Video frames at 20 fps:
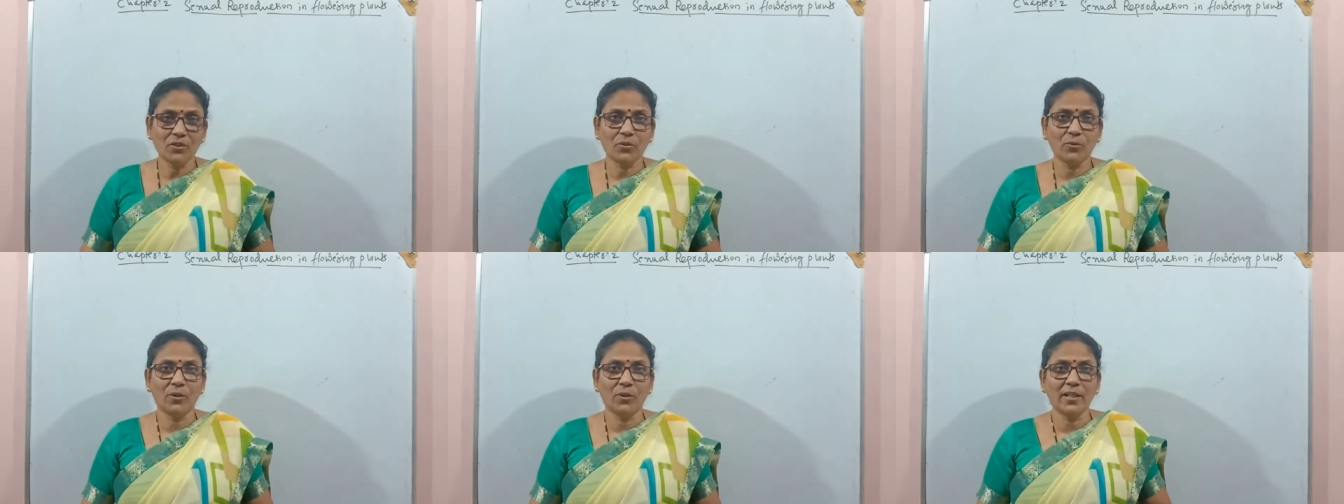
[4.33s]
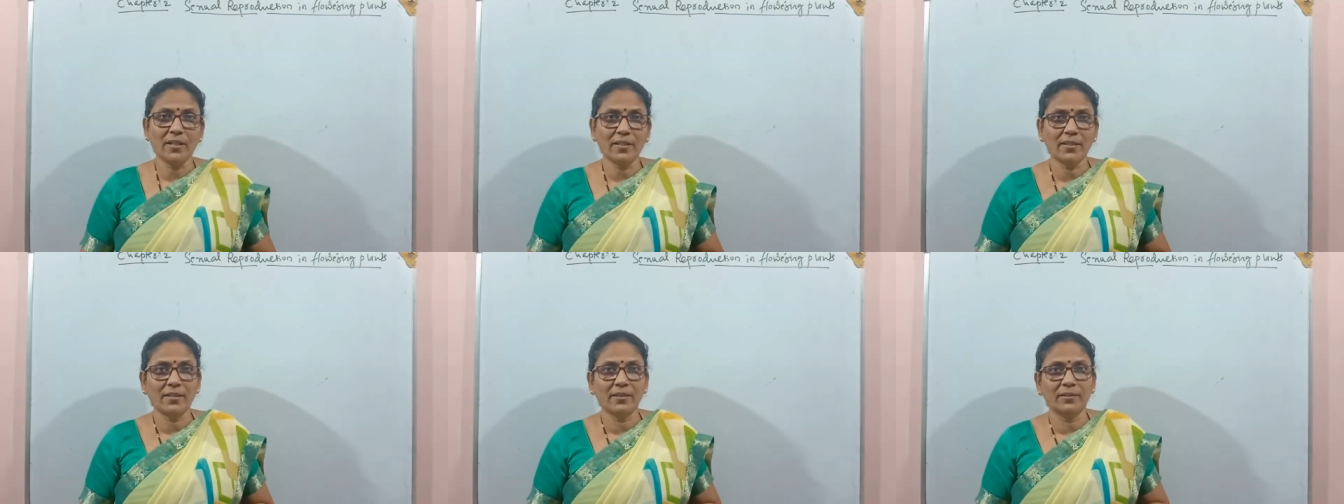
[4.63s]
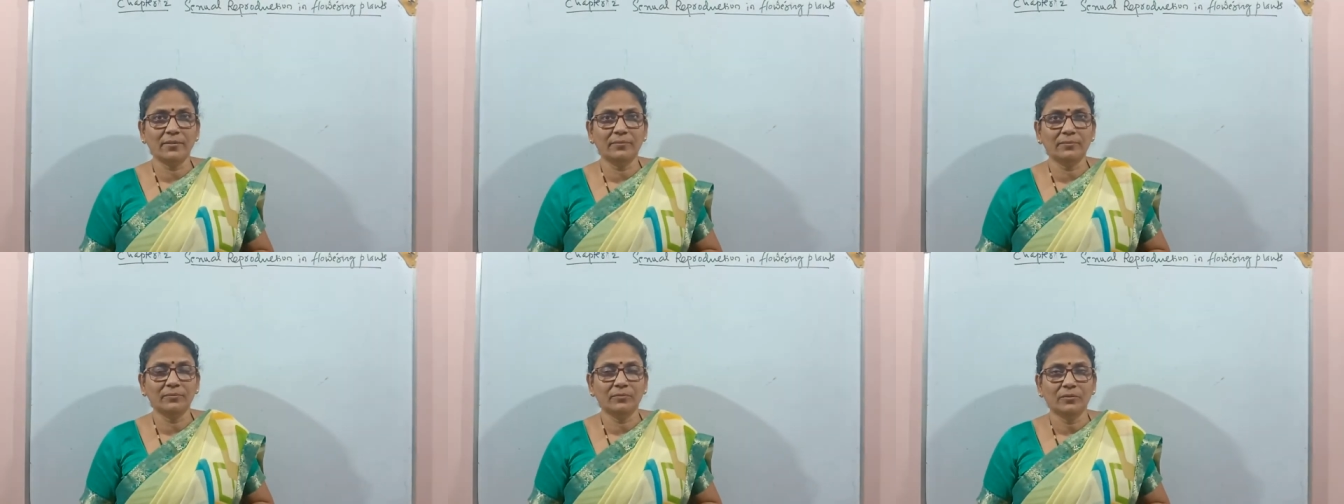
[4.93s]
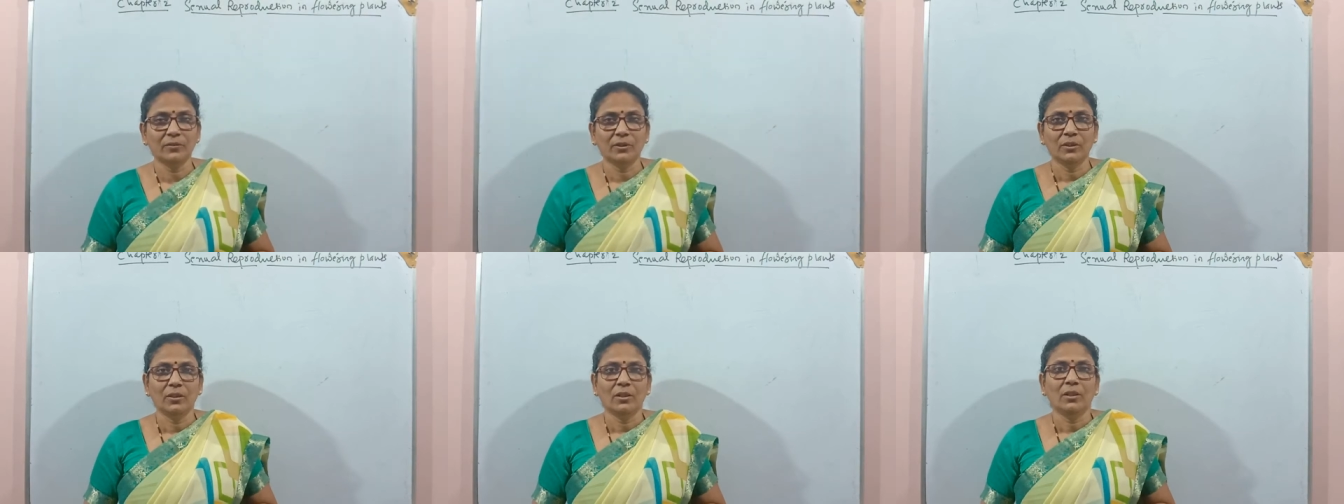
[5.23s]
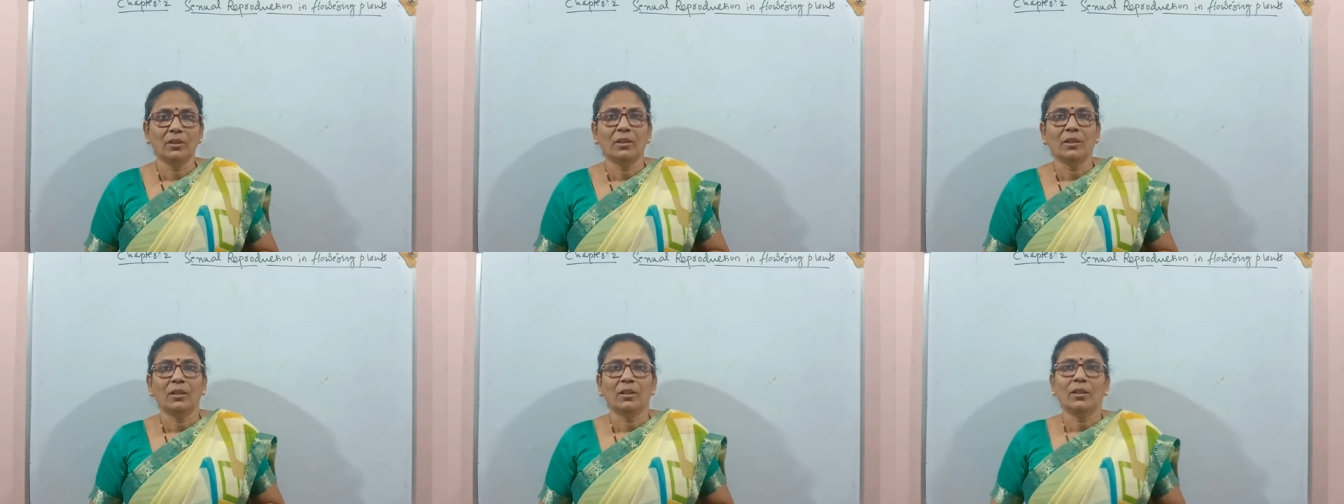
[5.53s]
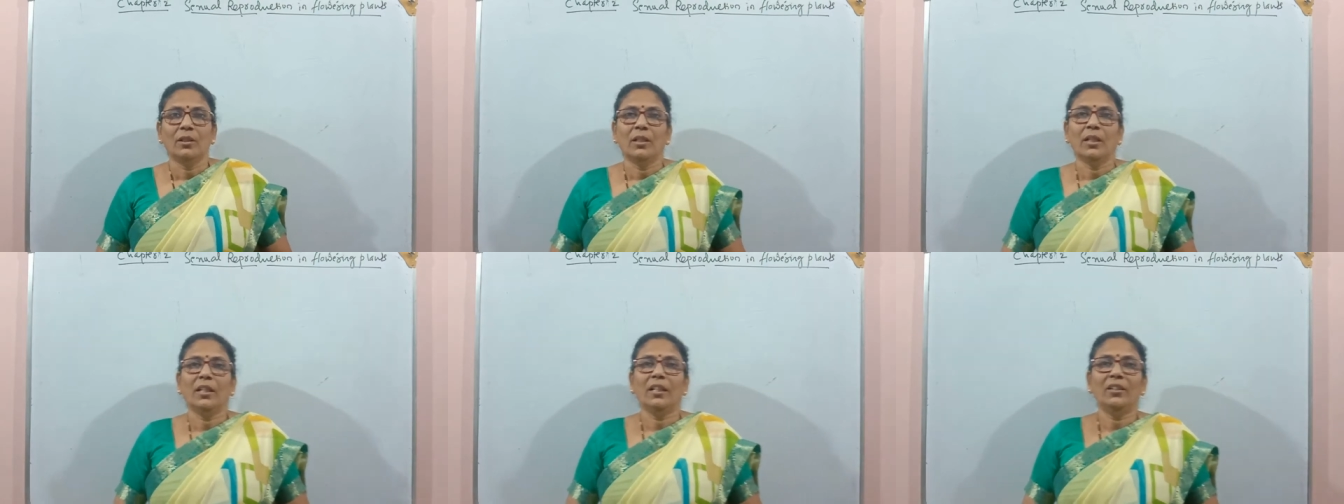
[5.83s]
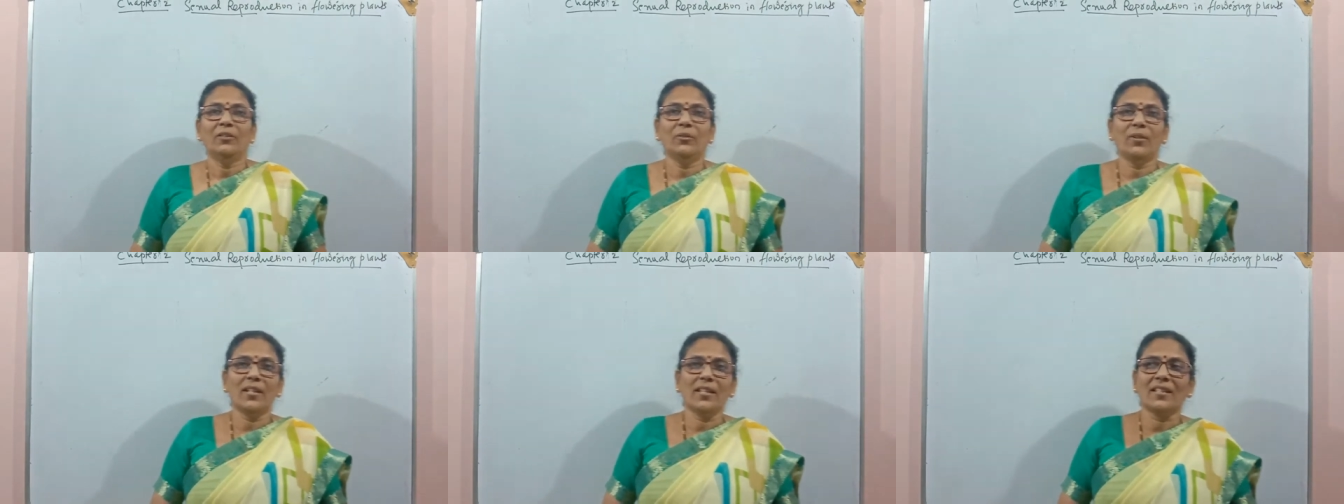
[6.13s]
students.
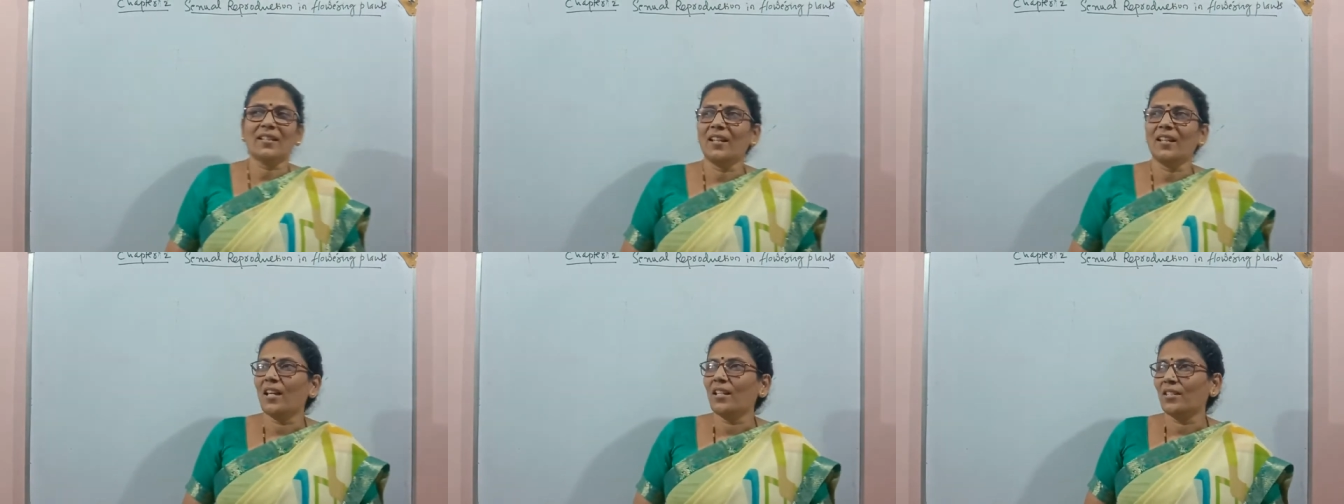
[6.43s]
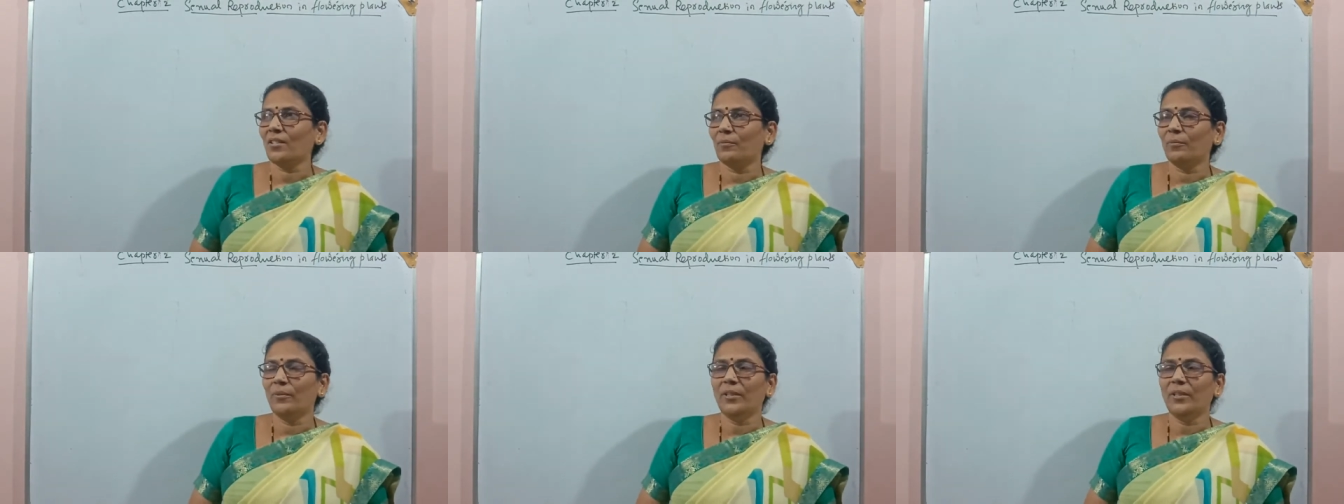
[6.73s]
In today's class,